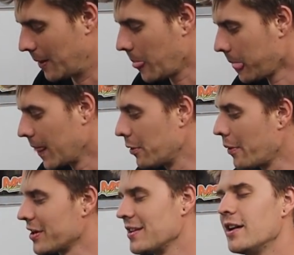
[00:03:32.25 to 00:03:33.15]
but
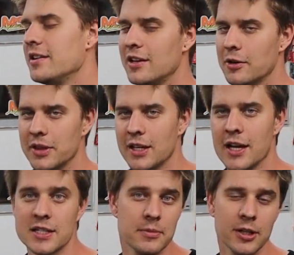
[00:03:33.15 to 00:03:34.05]
we worked out a deal with the
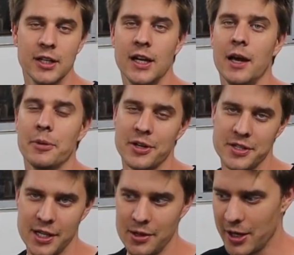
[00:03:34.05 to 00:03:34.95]
customer and we're going
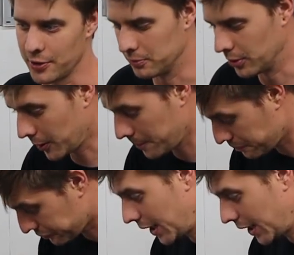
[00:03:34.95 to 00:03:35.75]
to sell them our good block.